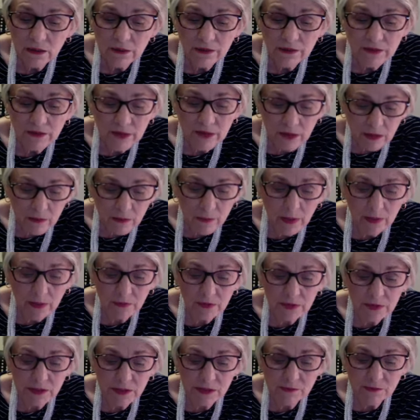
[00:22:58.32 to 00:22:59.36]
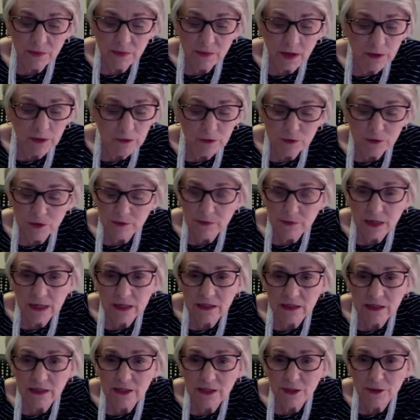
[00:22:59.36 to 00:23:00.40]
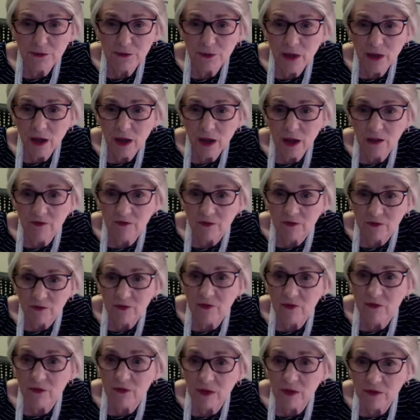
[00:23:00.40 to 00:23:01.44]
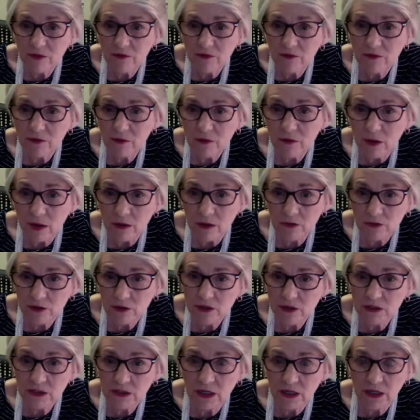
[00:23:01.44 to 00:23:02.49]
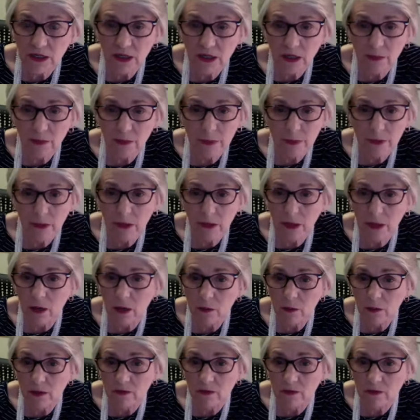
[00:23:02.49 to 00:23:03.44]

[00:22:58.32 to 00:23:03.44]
think about the other demands in your life. If you're not just getting up and going